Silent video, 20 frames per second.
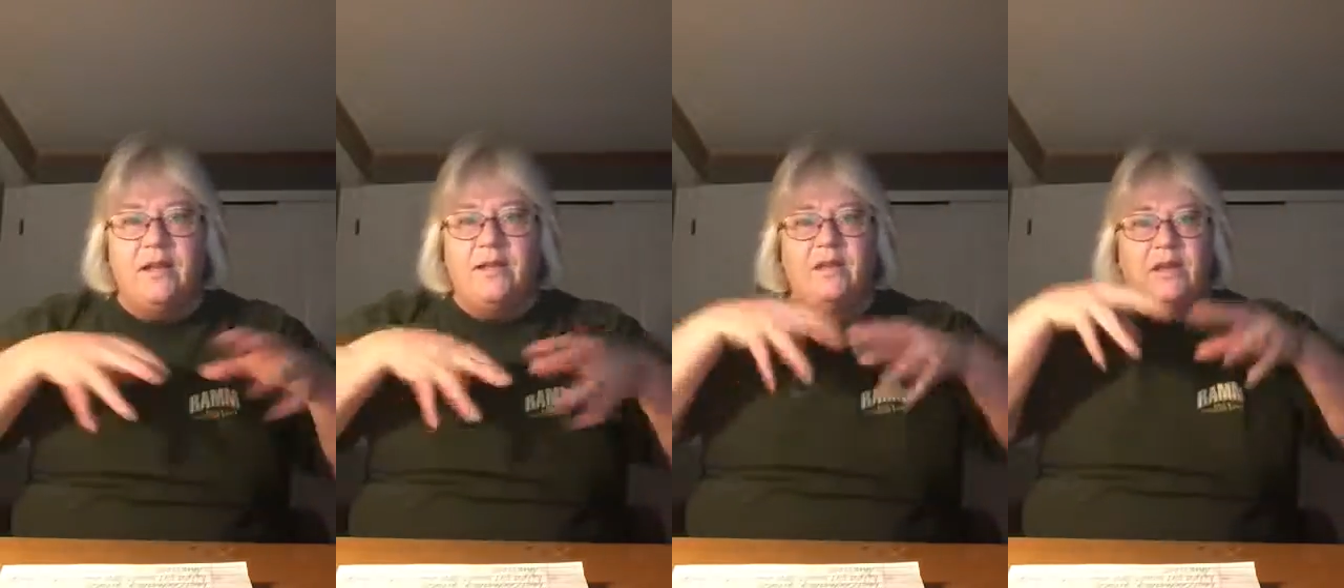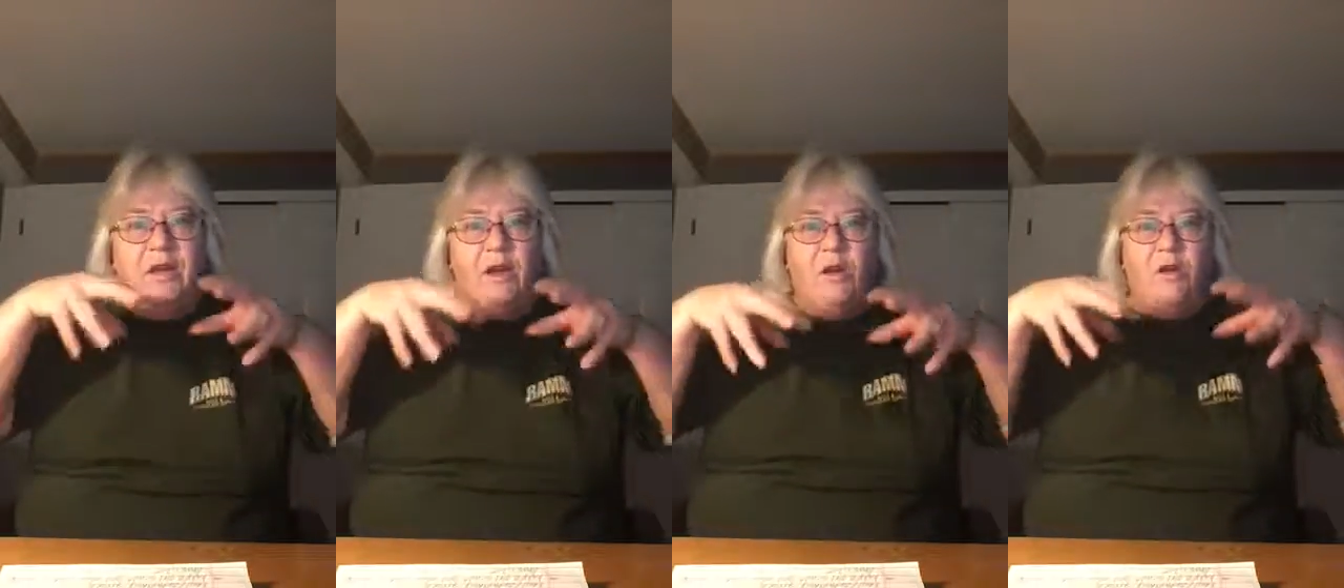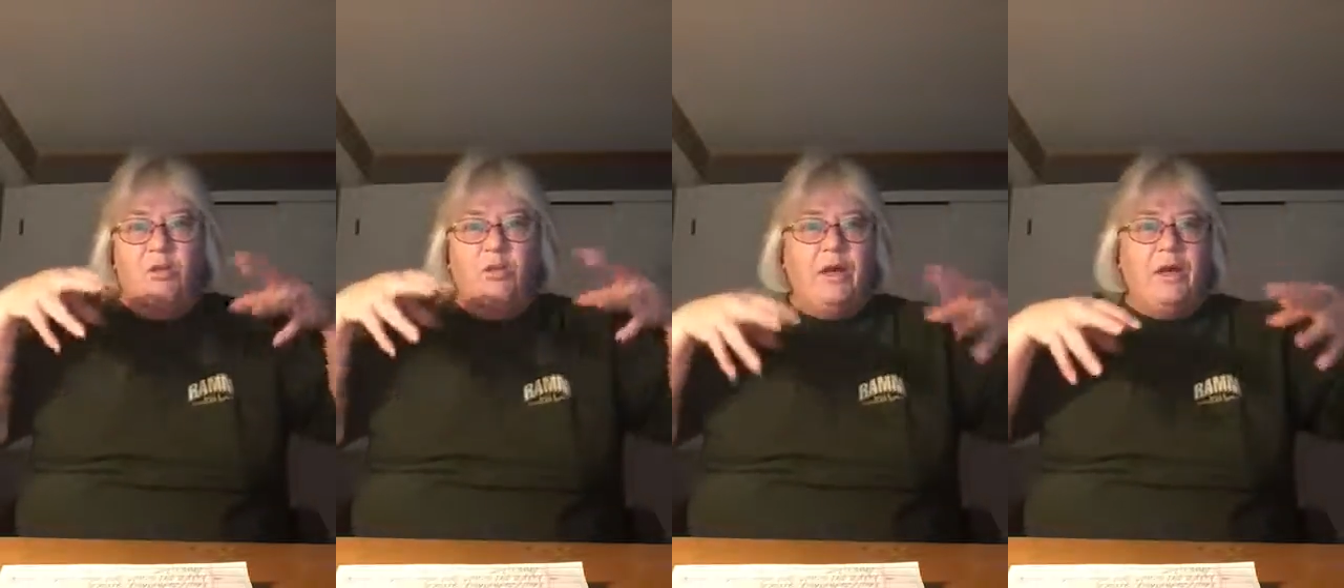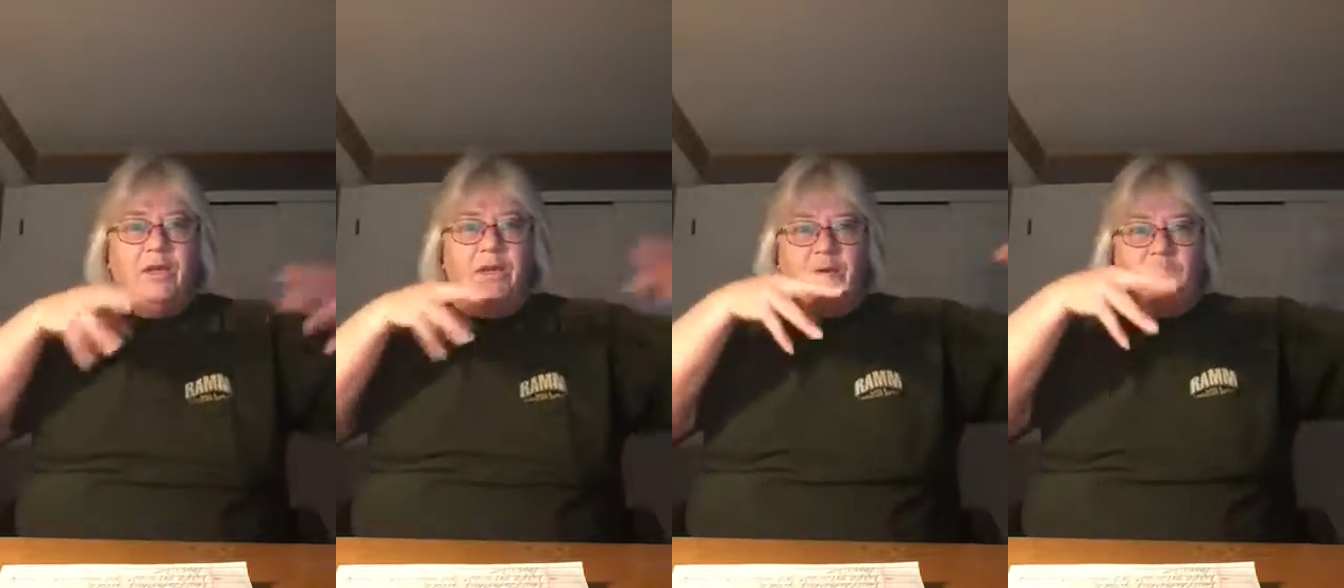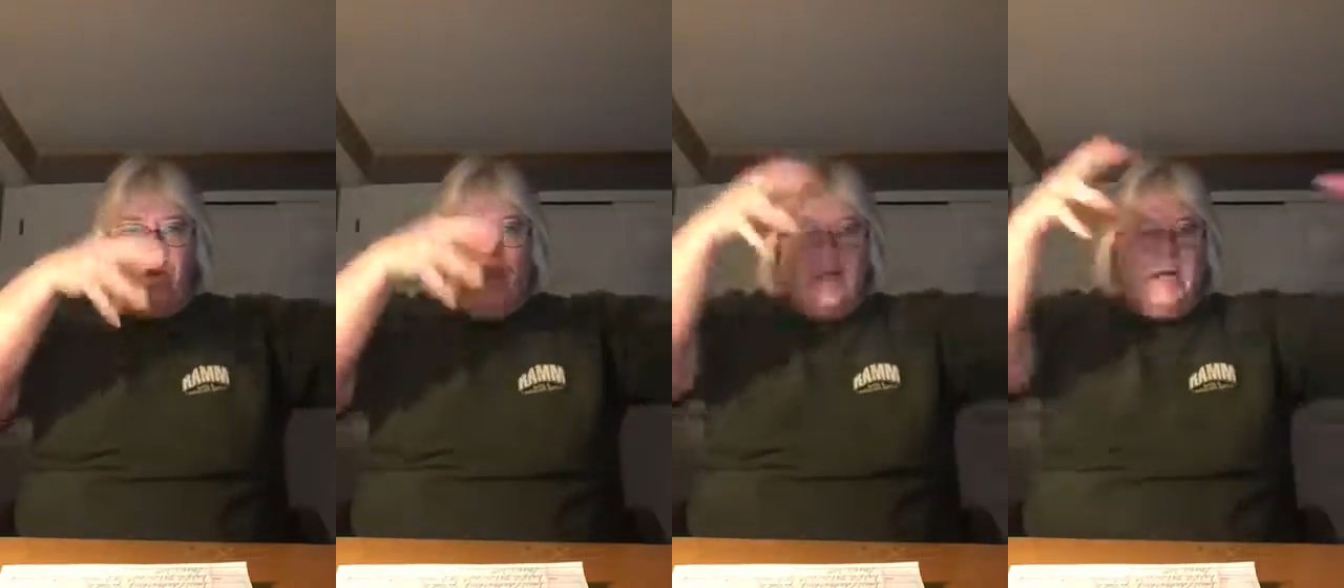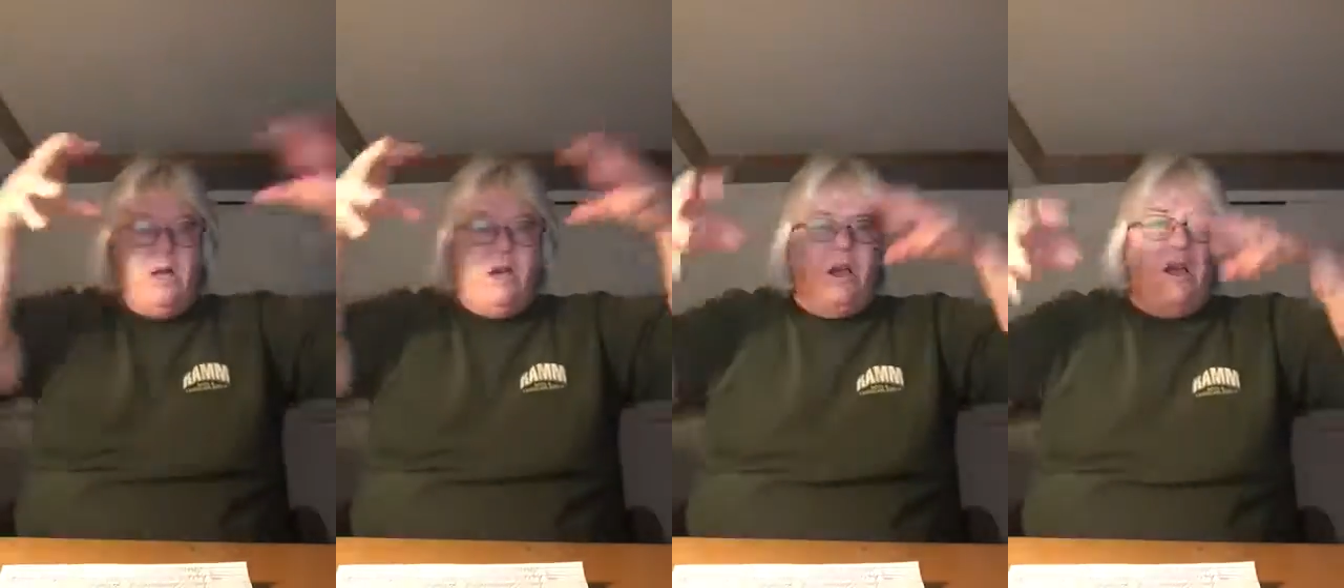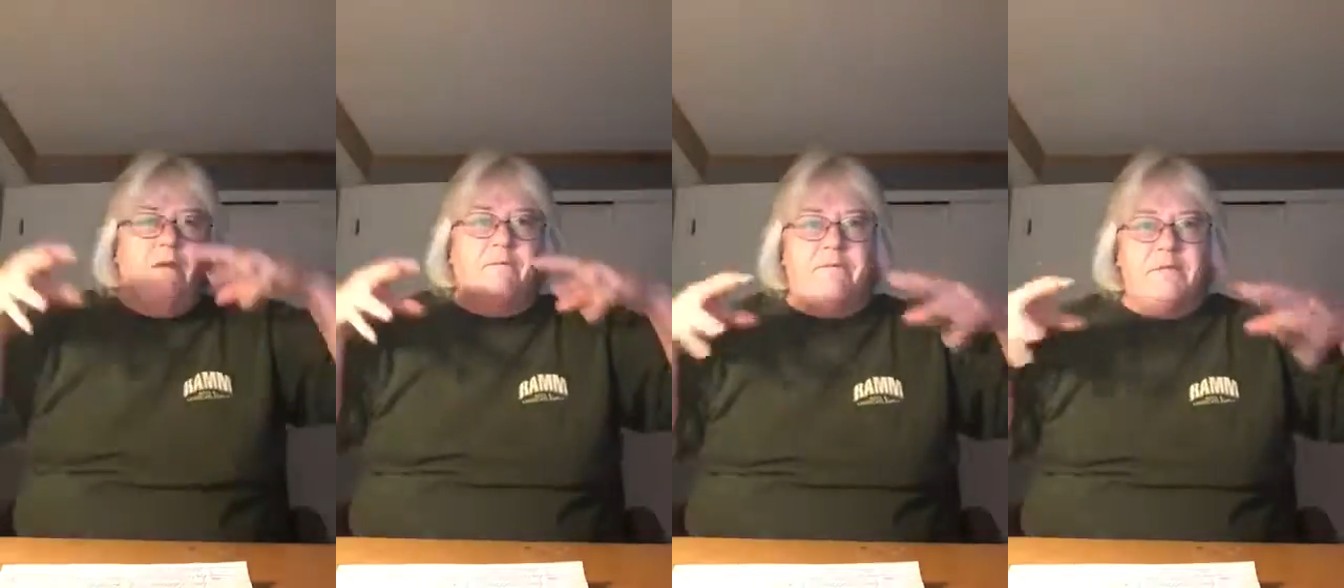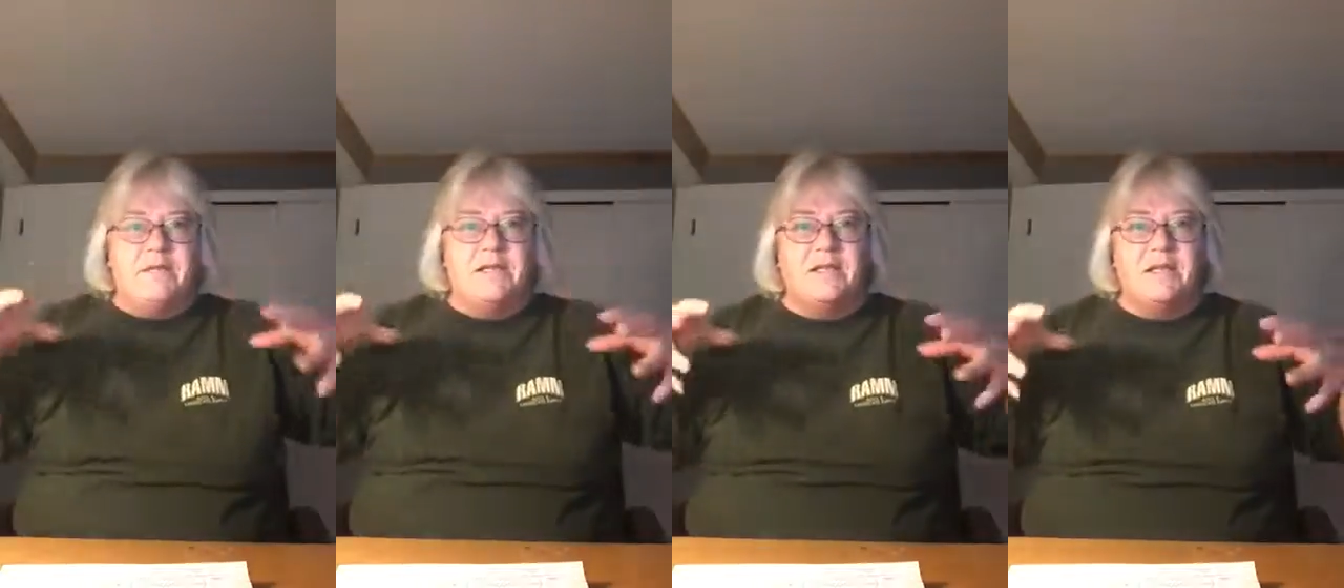They all rent their
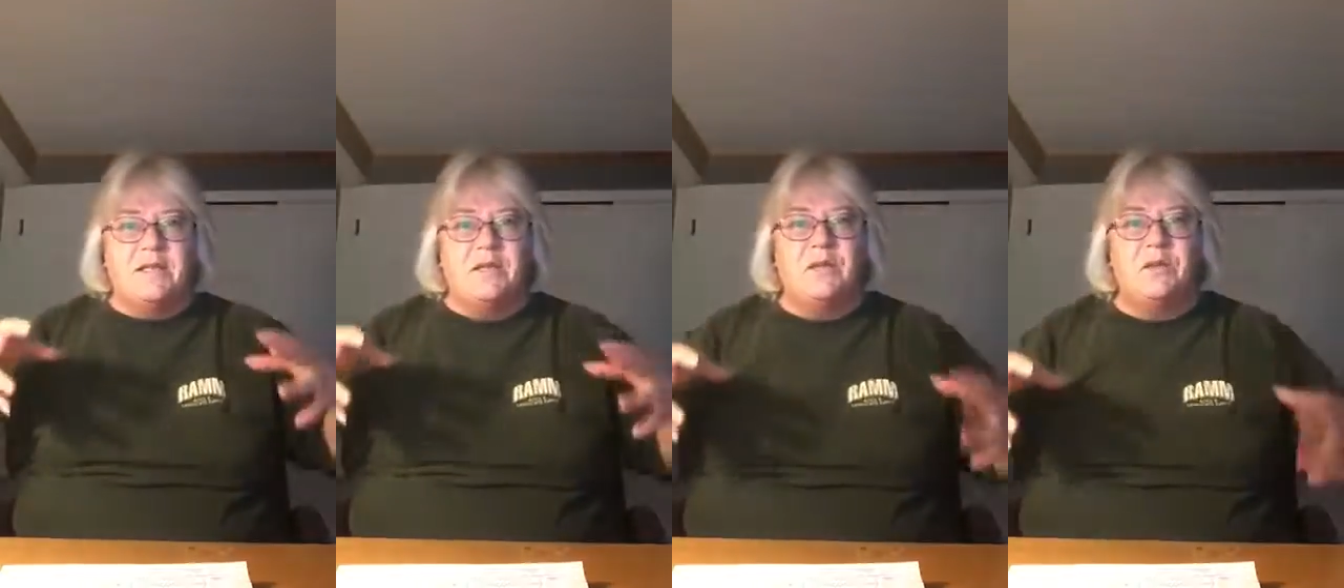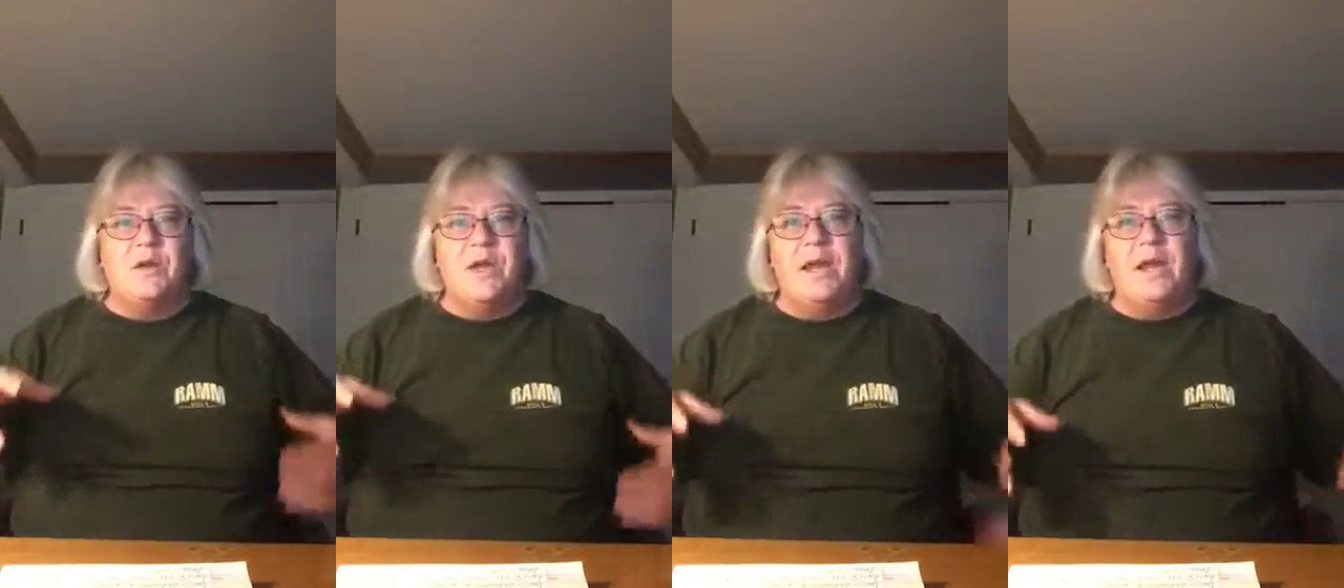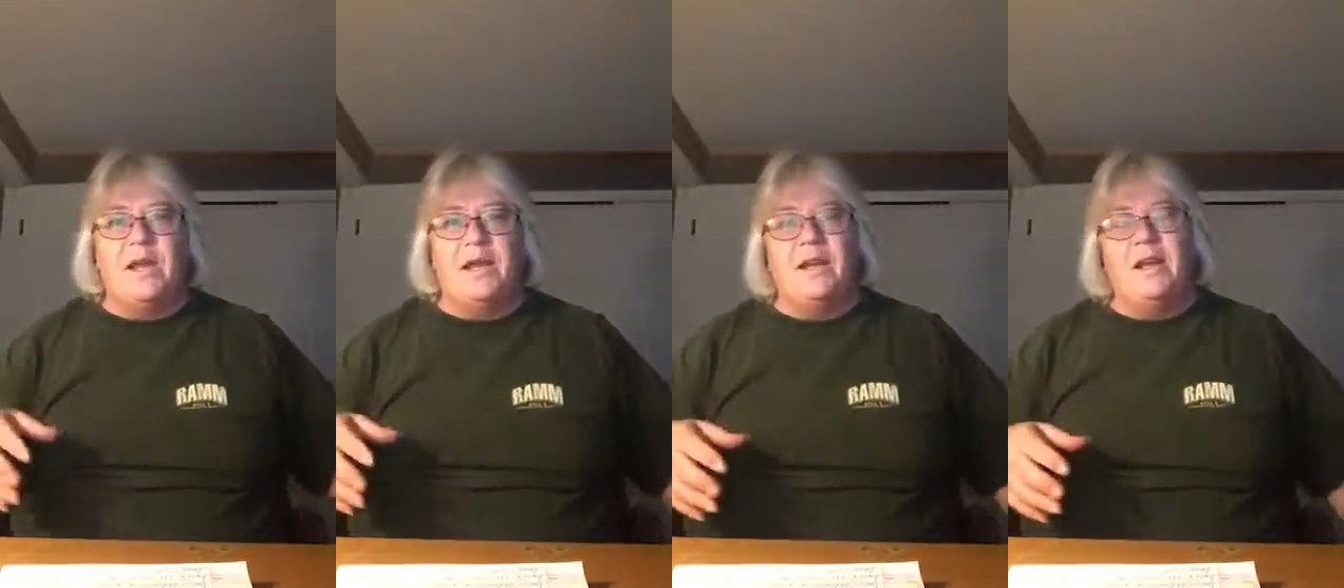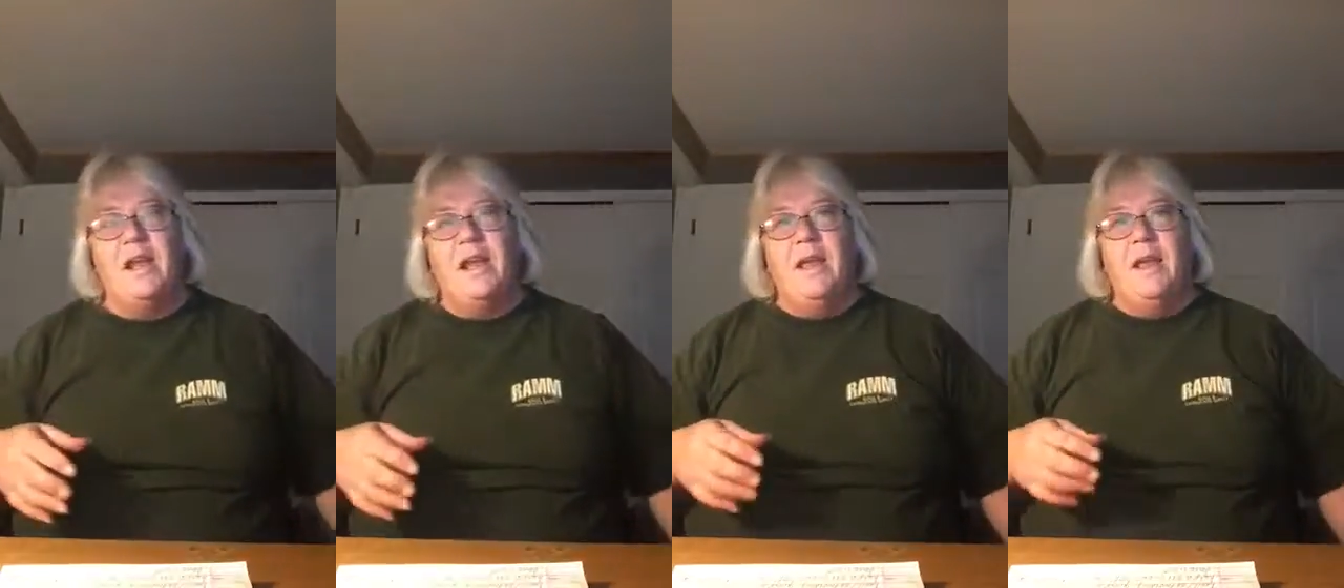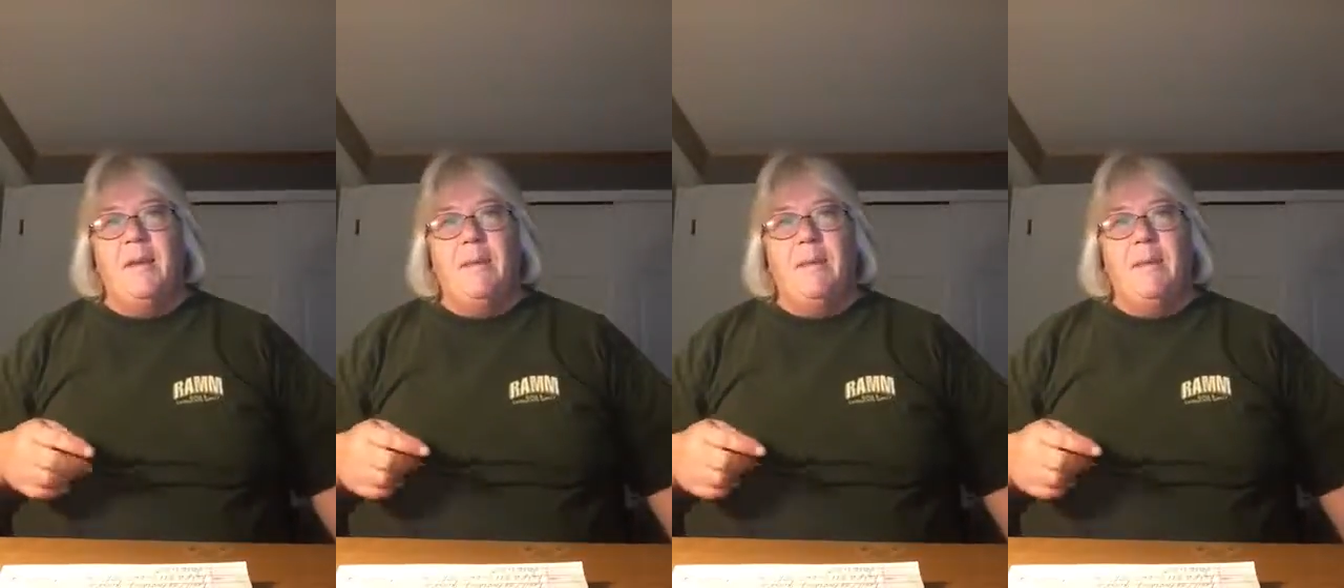offices. And